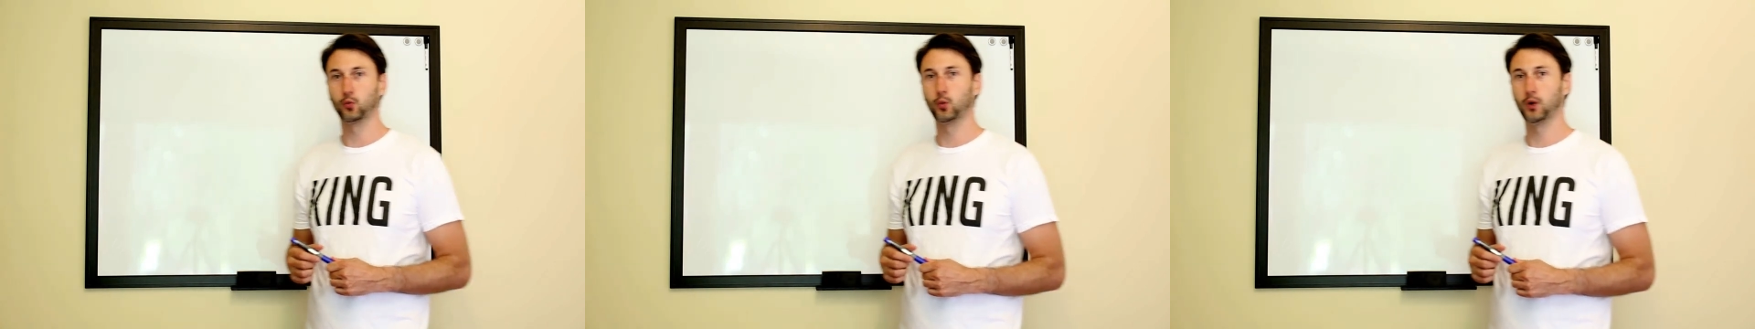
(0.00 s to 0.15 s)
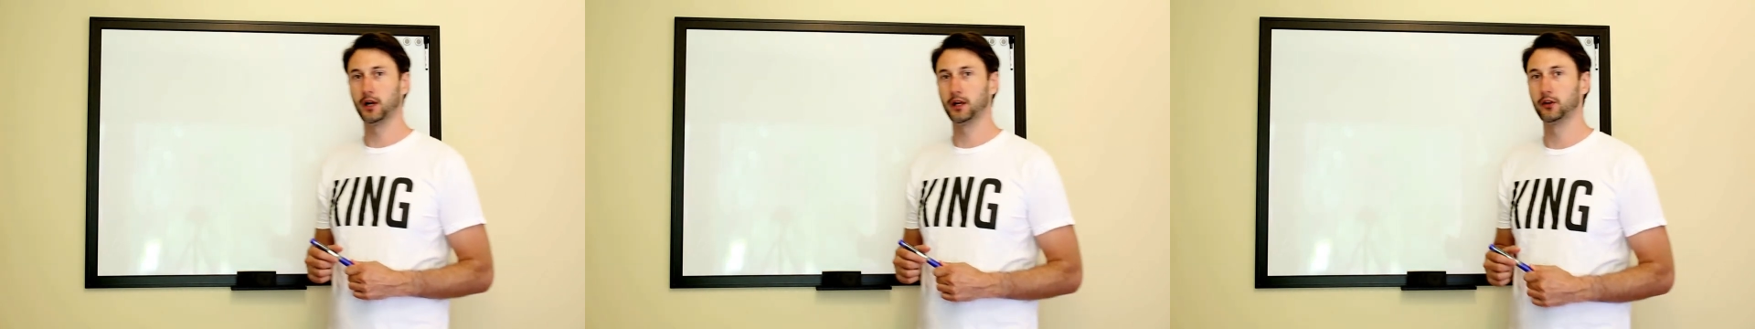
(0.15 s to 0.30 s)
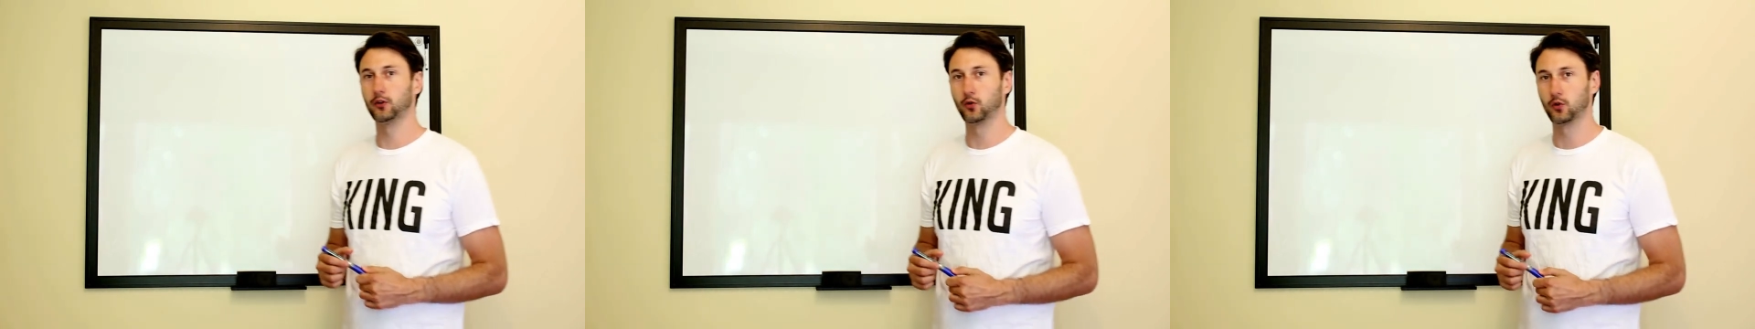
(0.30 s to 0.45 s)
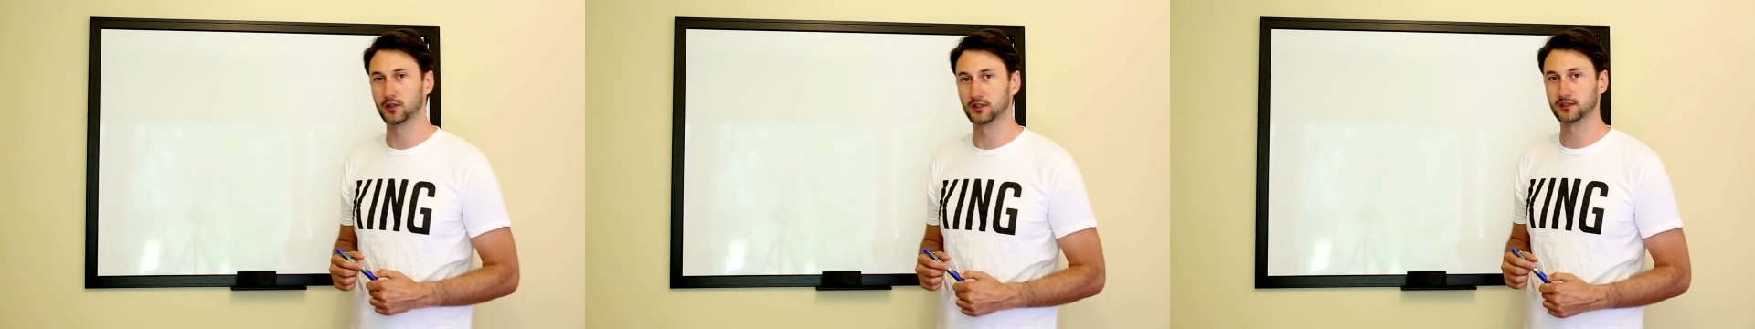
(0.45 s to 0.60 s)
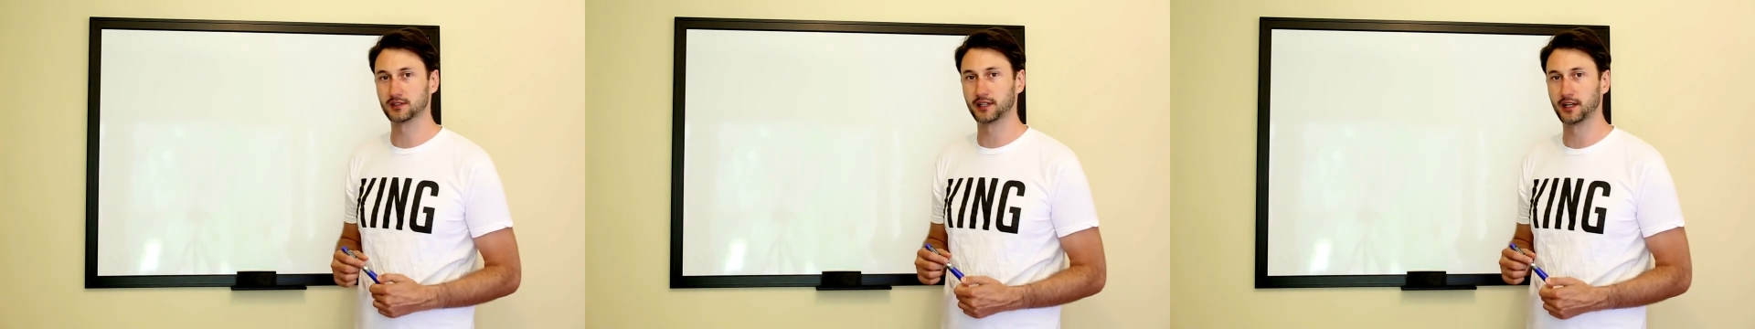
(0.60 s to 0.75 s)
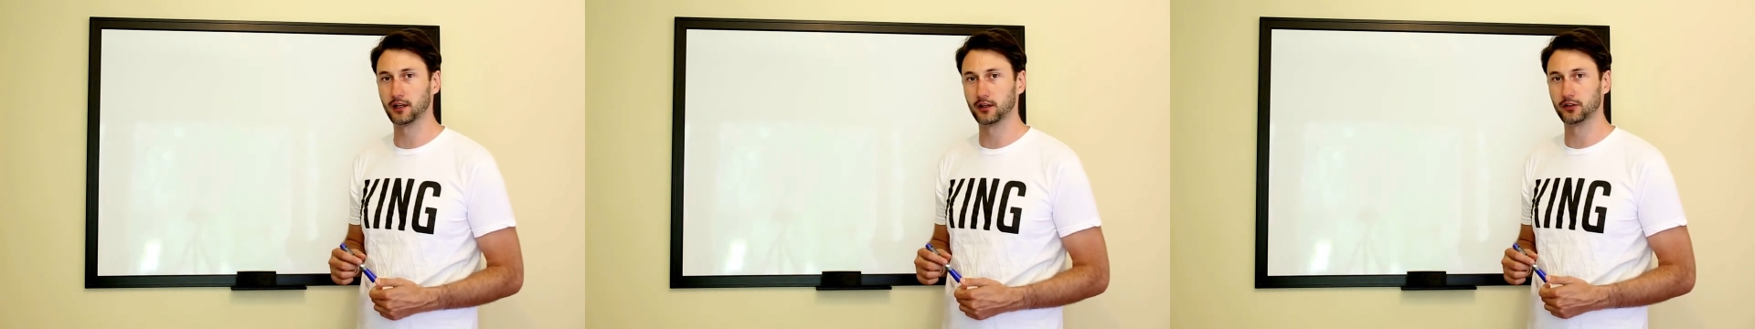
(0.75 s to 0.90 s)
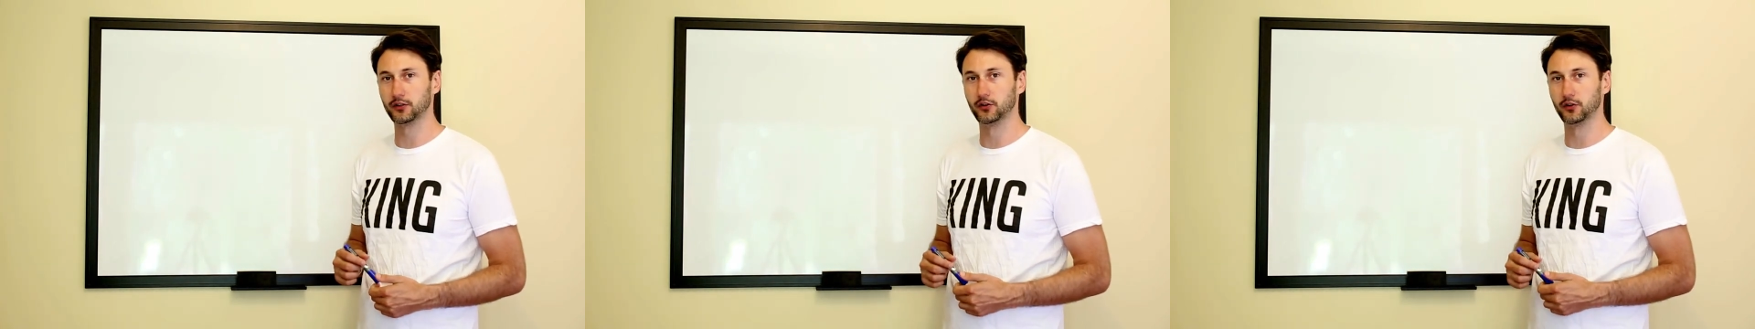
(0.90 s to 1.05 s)
what your
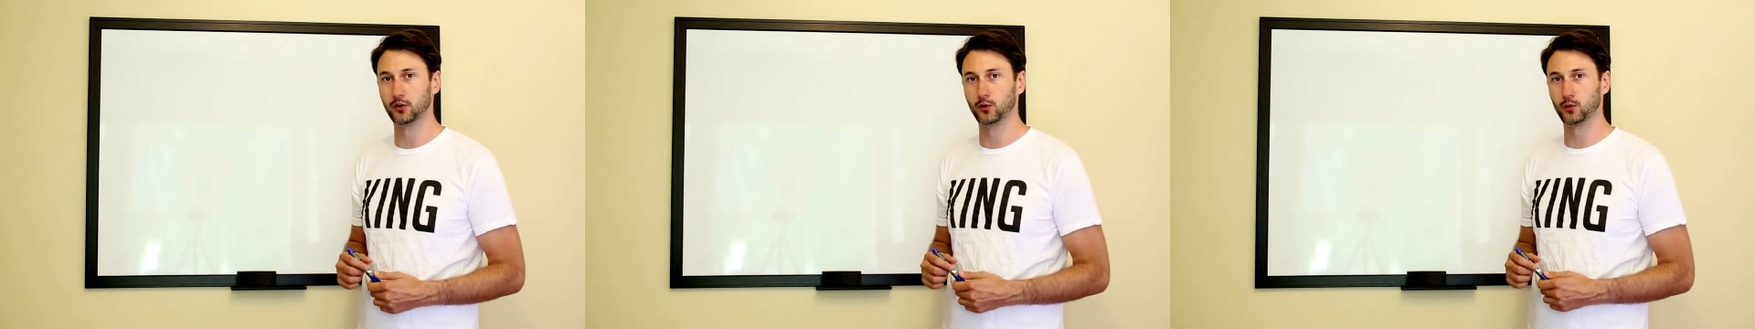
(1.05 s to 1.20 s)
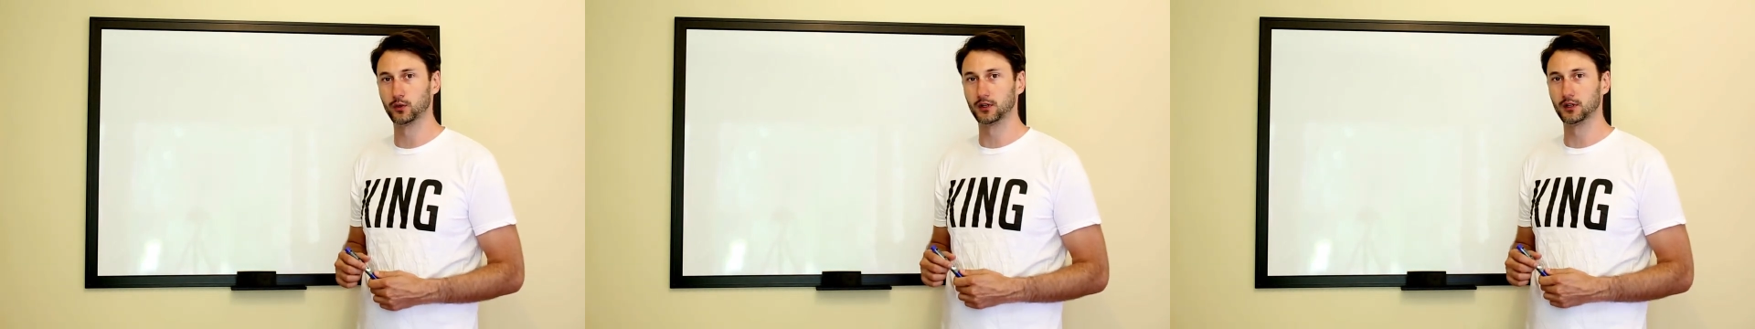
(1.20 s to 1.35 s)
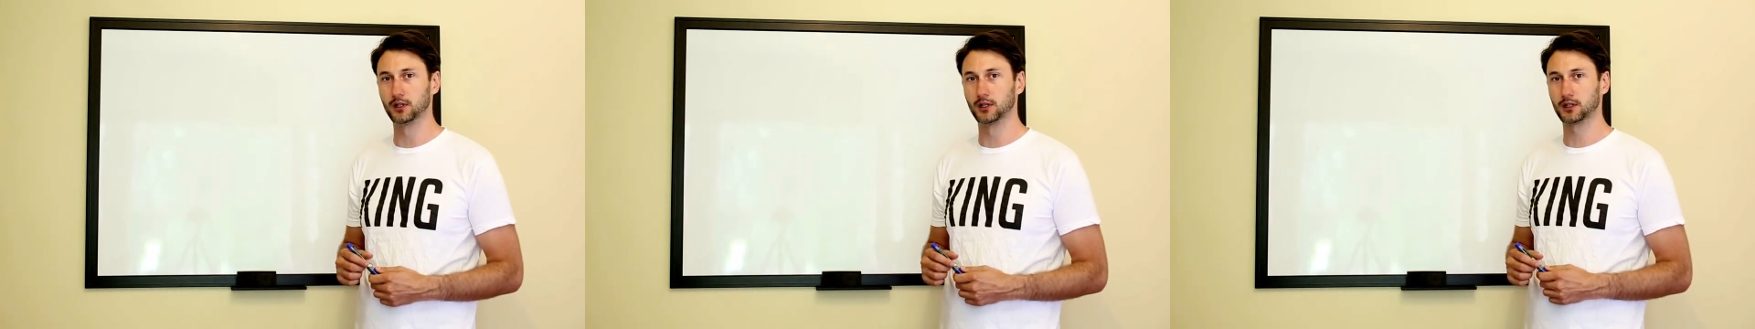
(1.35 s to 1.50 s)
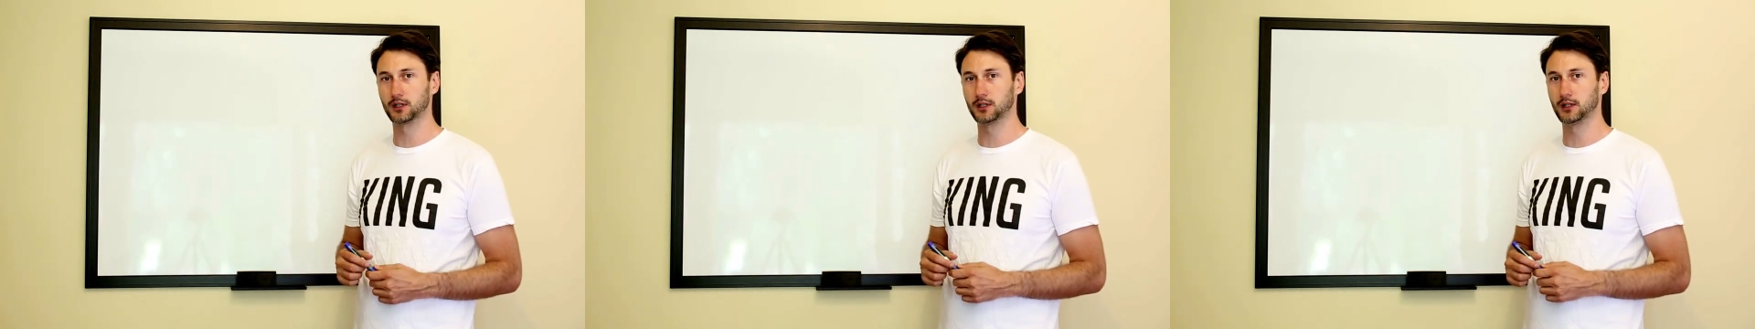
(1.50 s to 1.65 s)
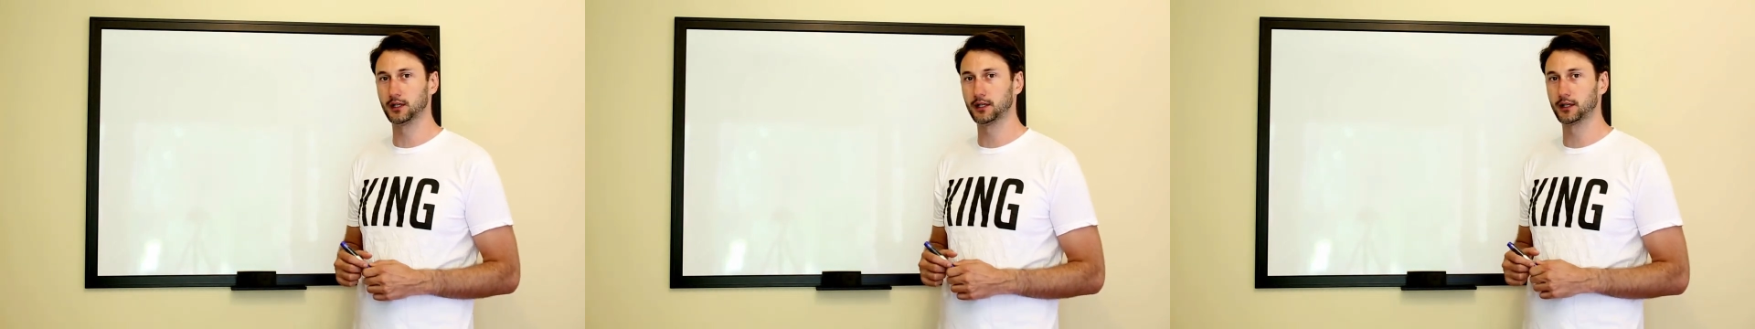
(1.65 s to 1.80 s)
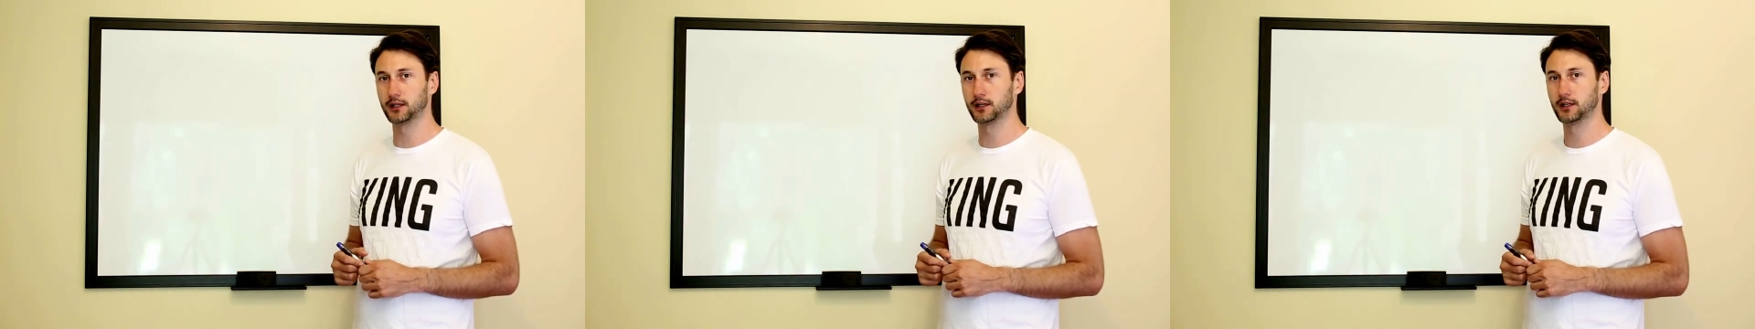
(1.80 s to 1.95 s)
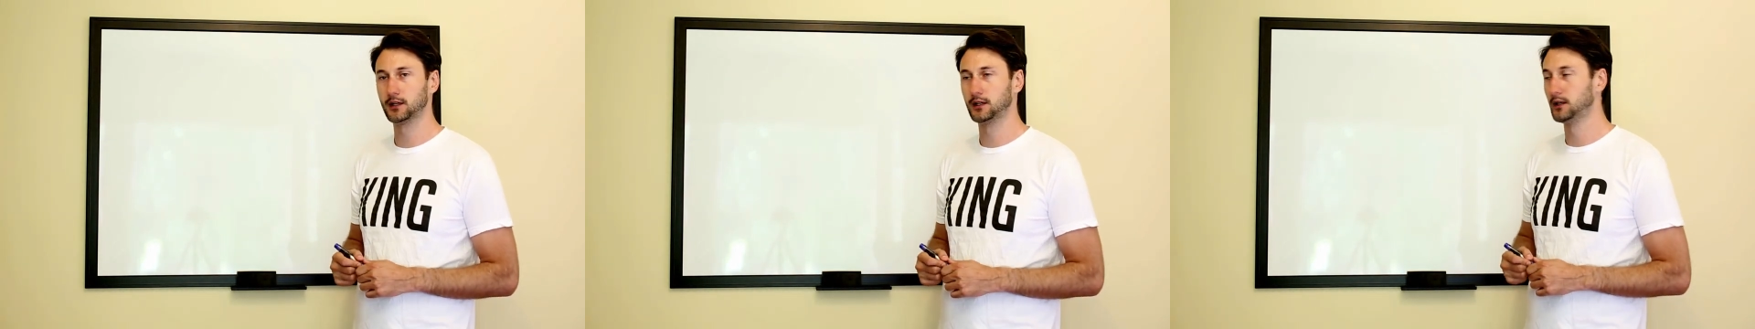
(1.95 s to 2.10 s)
scale unit would look
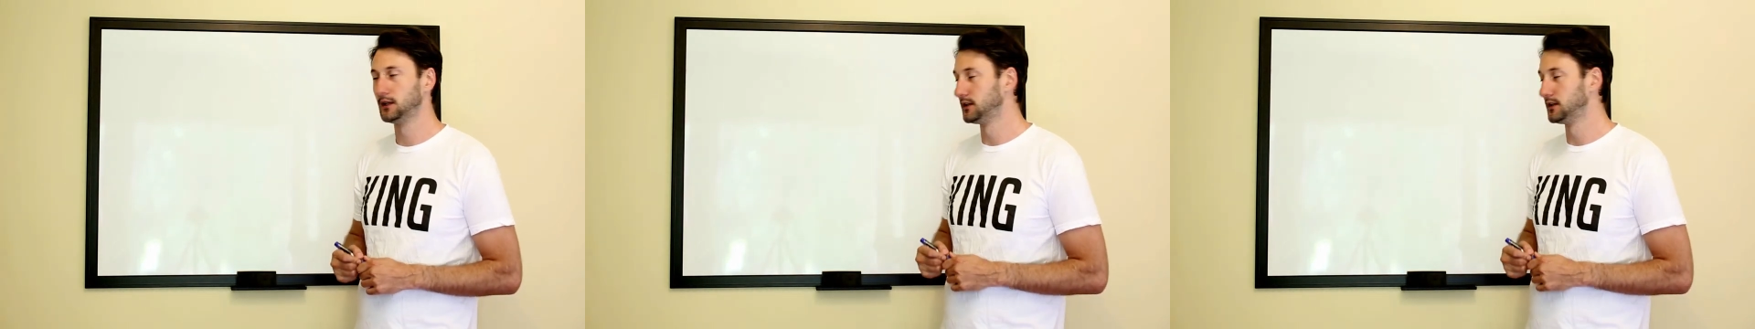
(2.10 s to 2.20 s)
like.